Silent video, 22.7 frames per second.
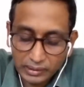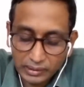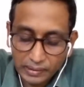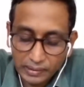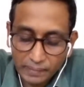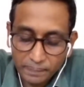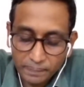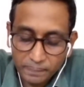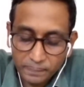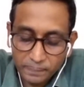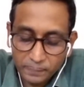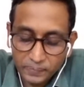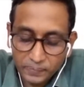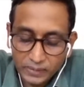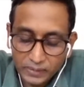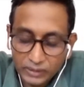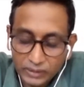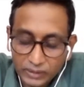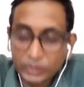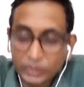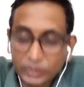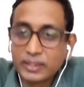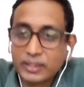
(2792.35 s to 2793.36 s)

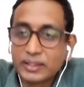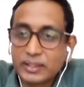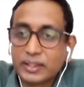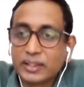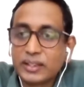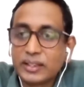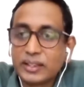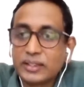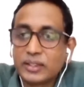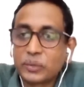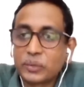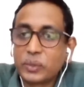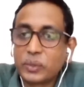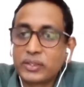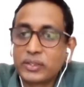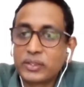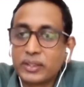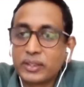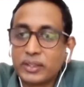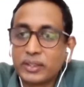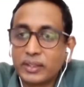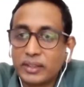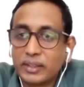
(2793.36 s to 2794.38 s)
So this is a
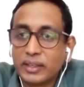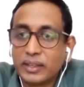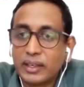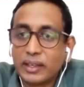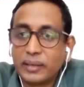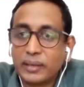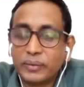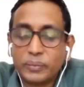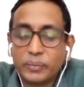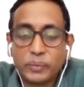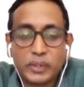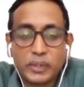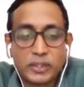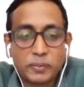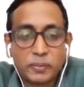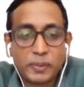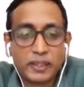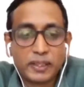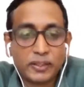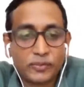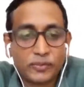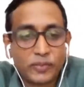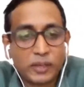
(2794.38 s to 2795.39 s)
question we
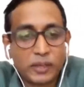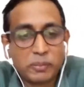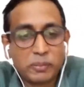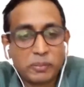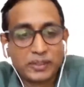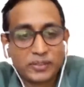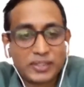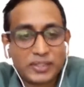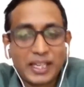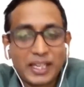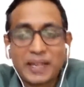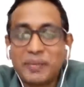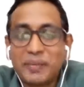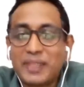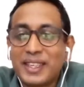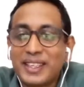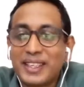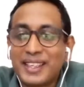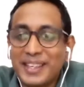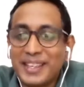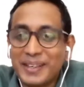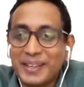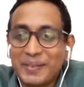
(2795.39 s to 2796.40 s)
spend a fair bit of time
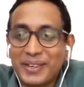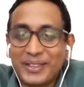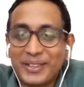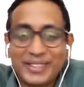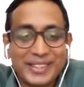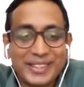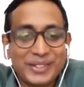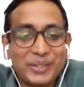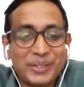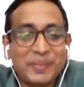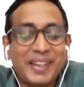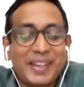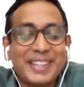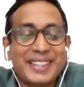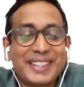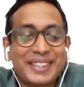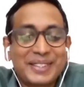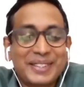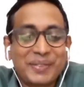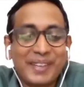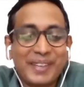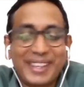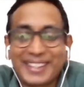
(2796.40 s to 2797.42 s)
thinking about, as you might
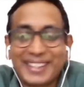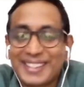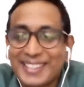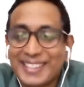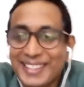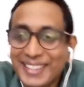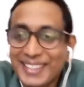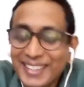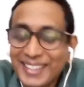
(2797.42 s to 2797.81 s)
expect.